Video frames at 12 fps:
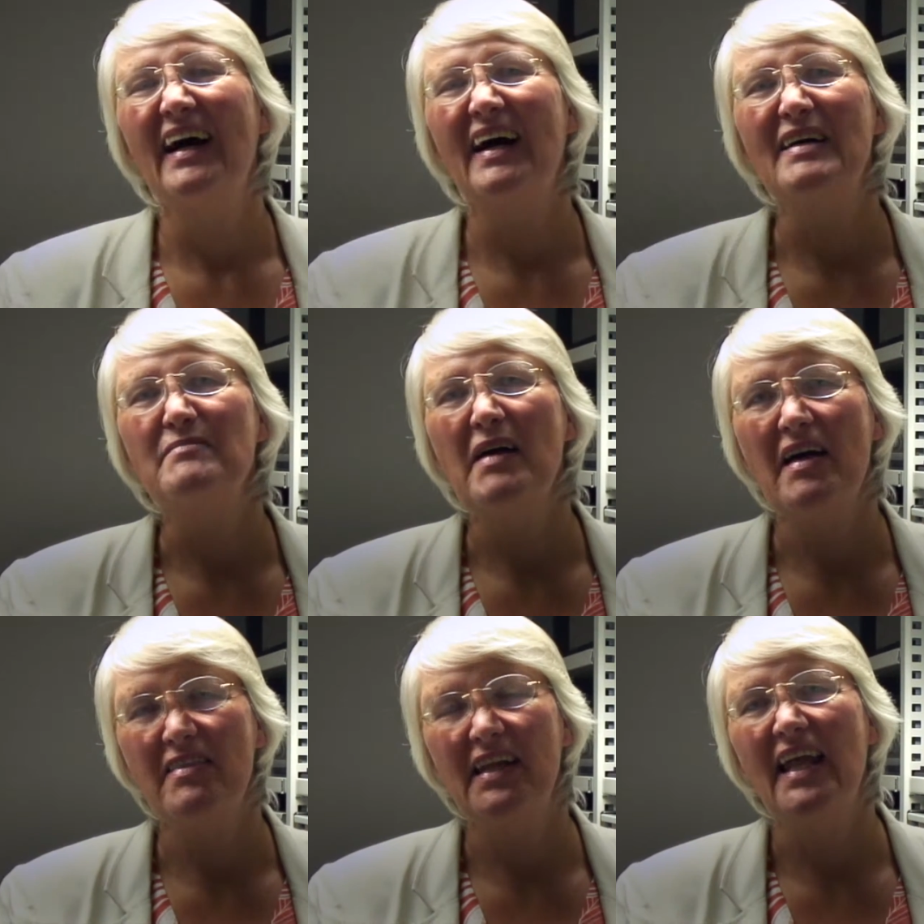I'm
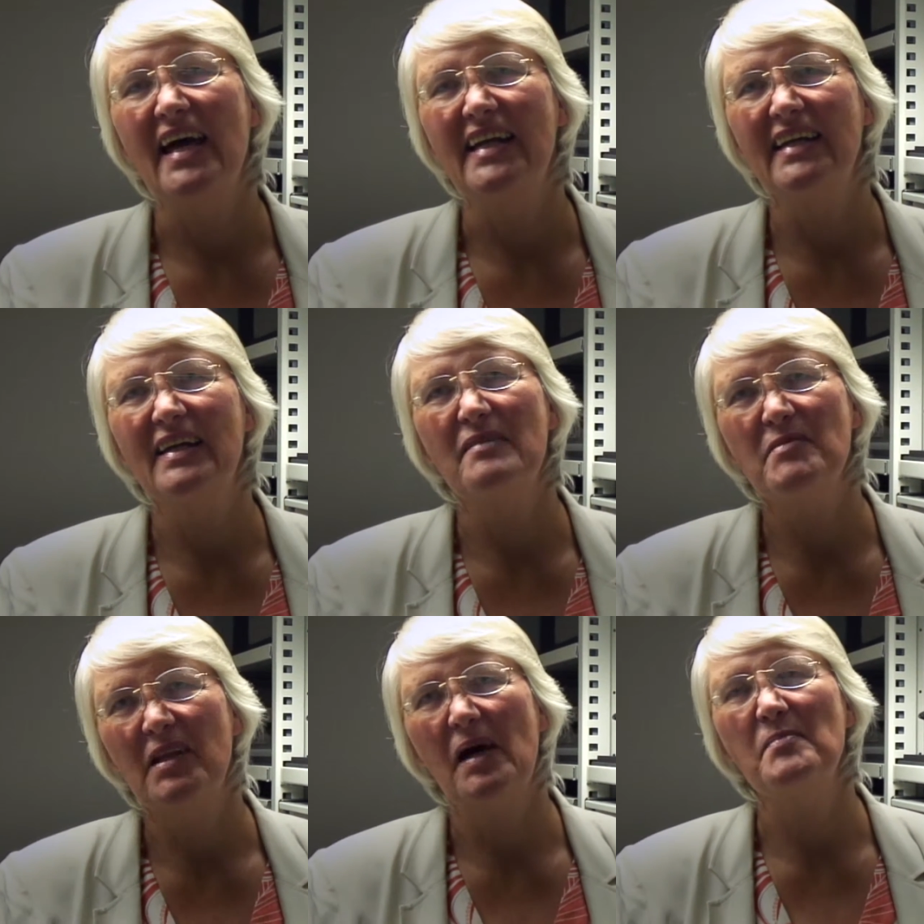Heather Lane and I'm
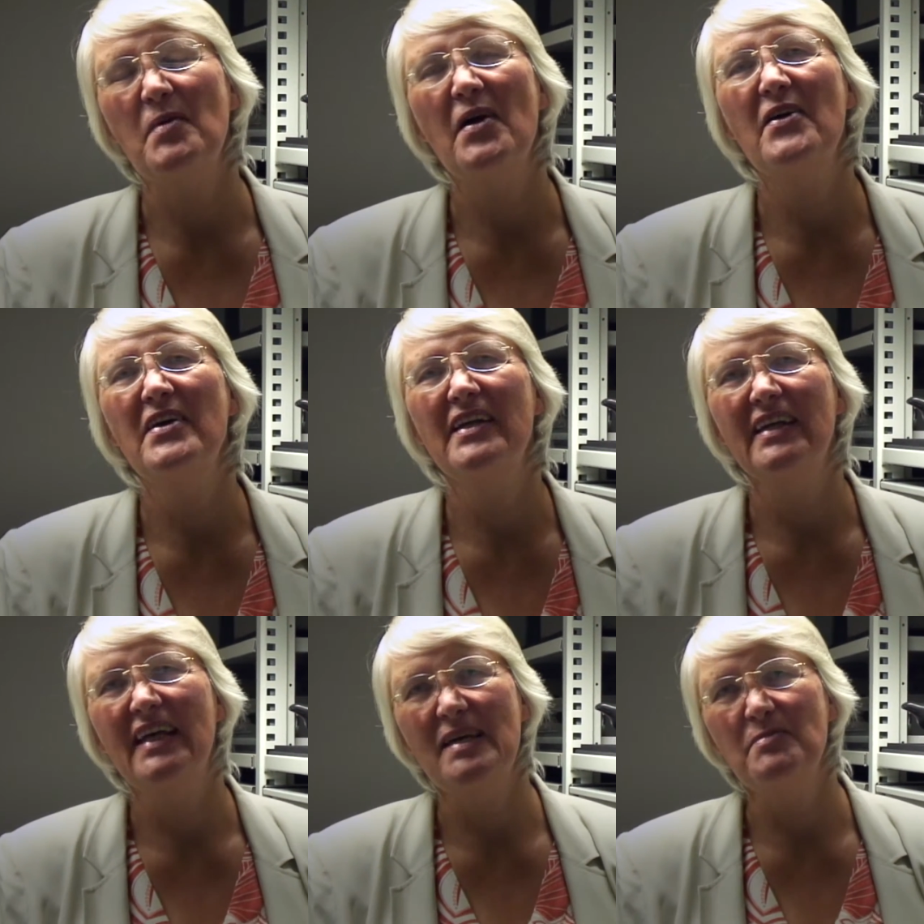the librarian
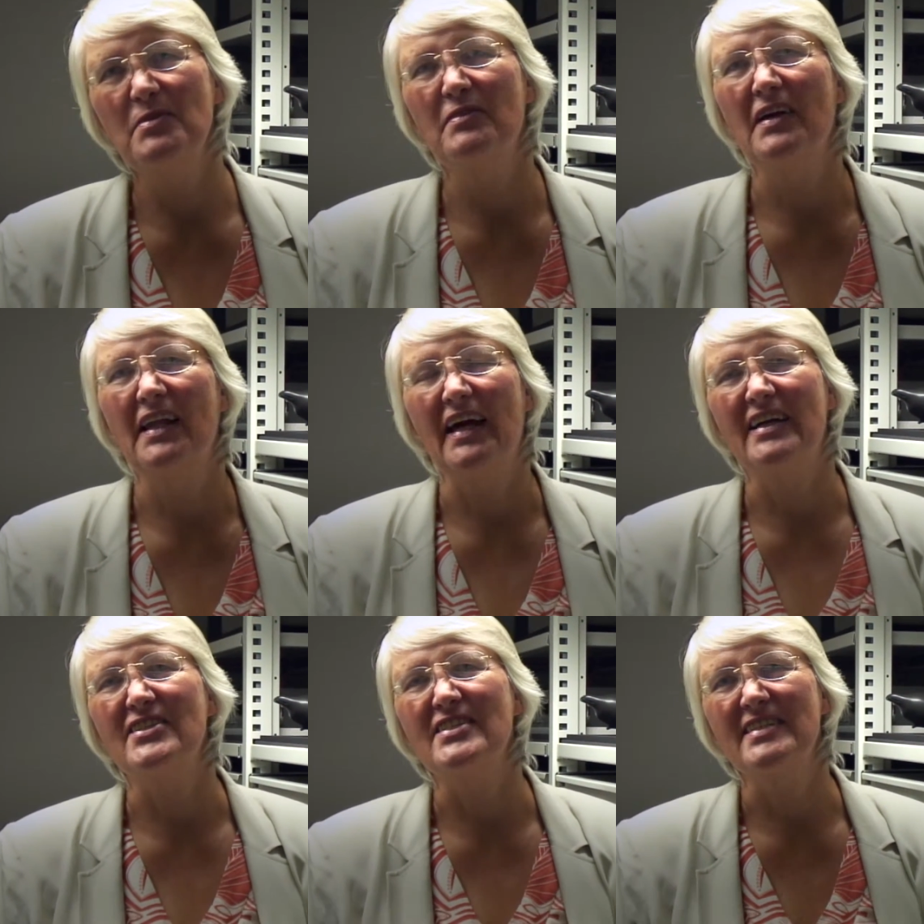and keeper of
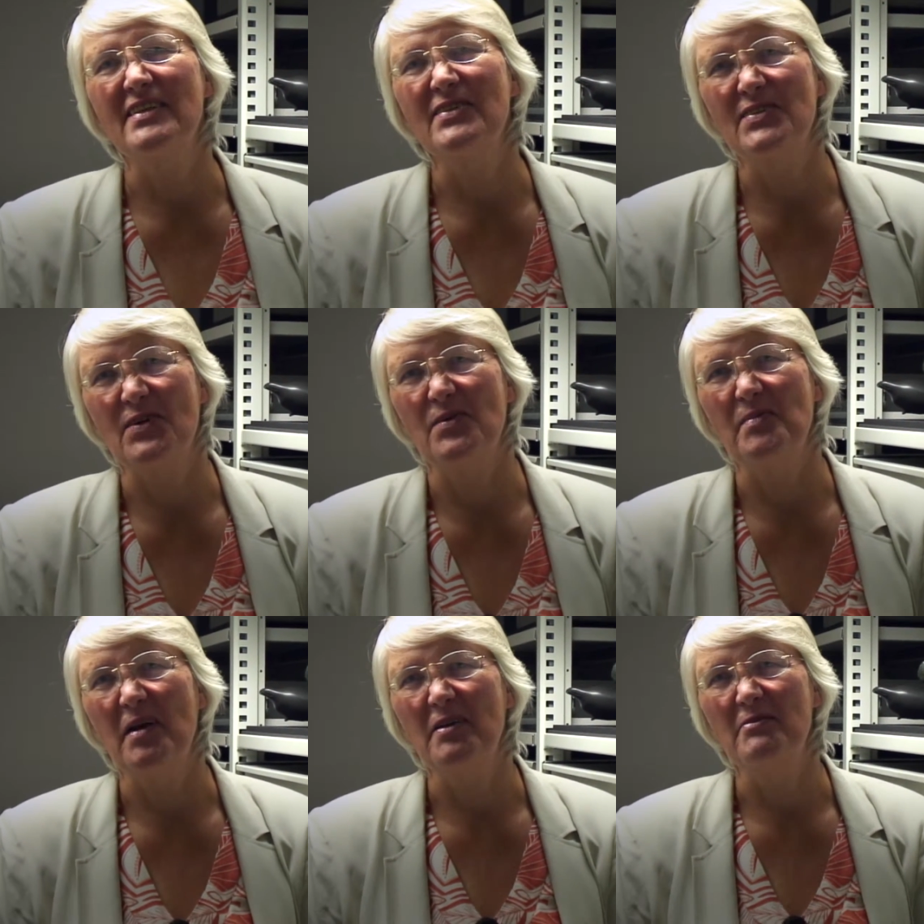collections at the Scott
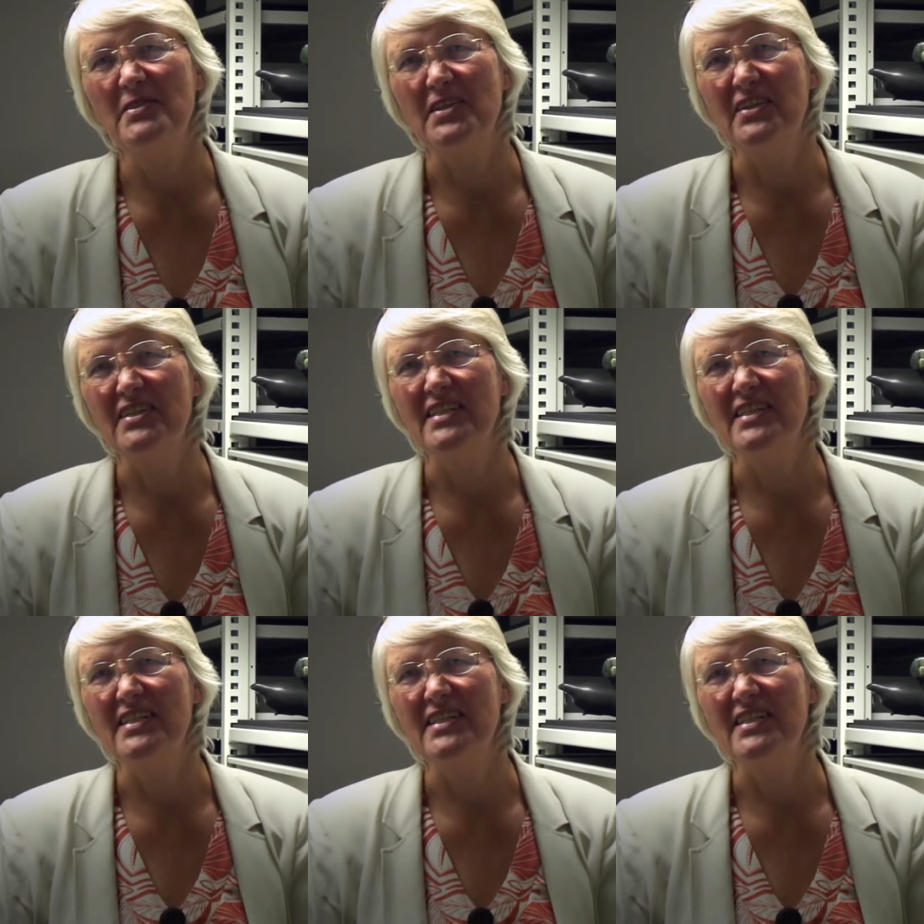Polar Research